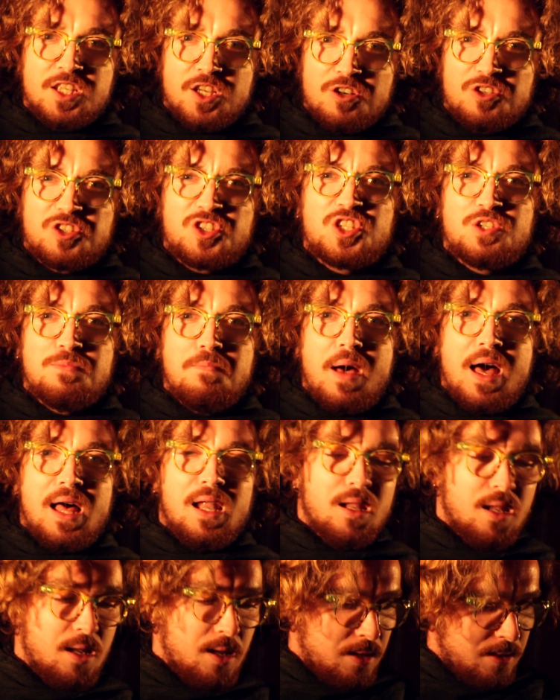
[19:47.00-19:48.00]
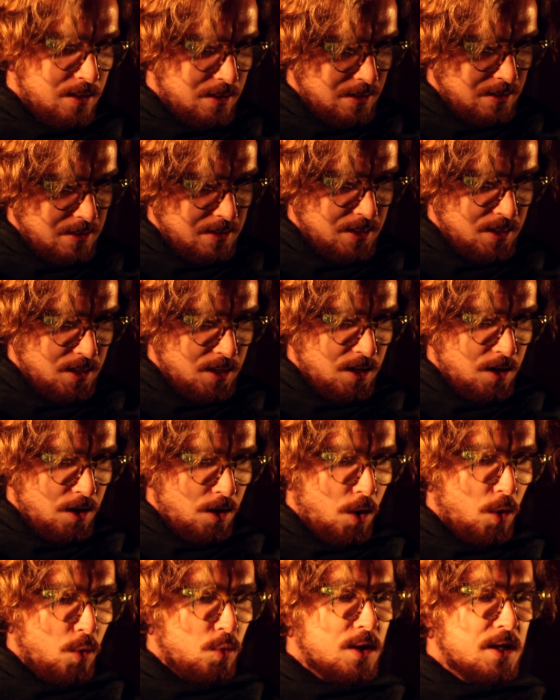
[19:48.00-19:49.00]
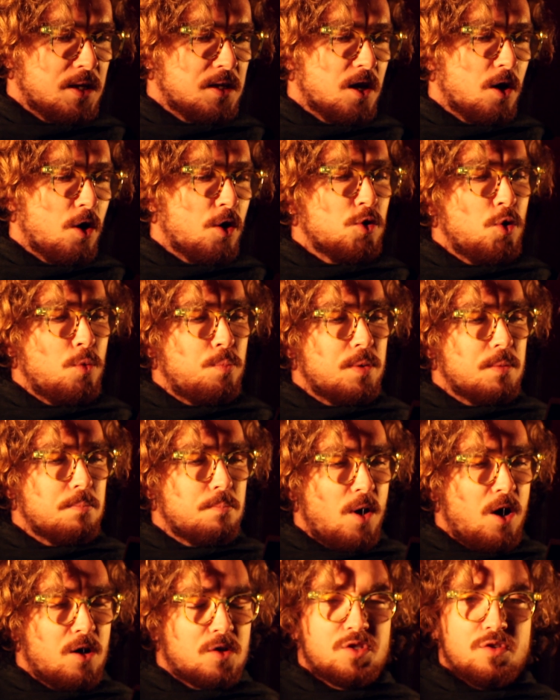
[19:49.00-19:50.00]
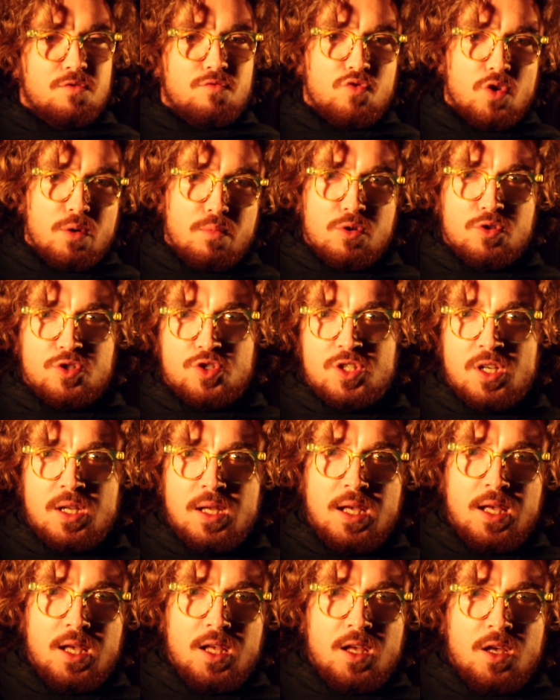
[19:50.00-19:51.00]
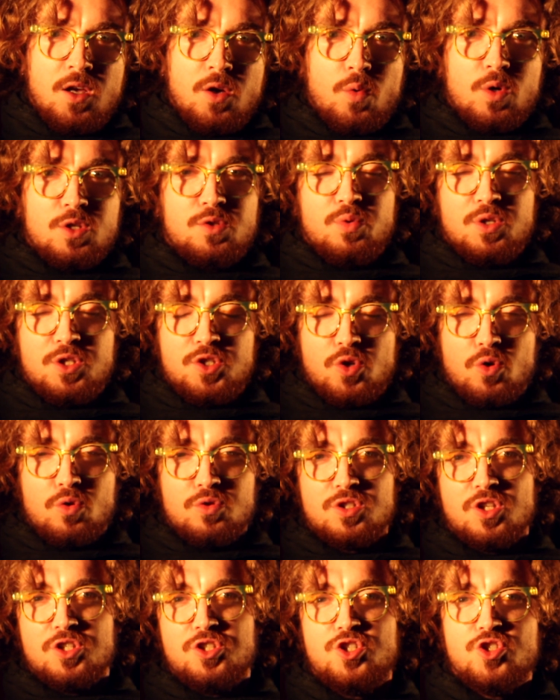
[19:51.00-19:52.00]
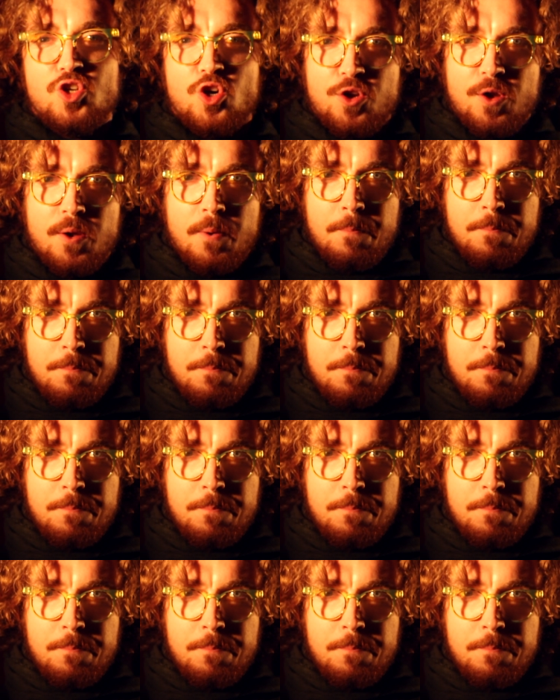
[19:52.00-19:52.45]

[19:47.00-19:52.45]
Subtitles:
in your smell, holding the unopened box of rubbers which we chose to shun.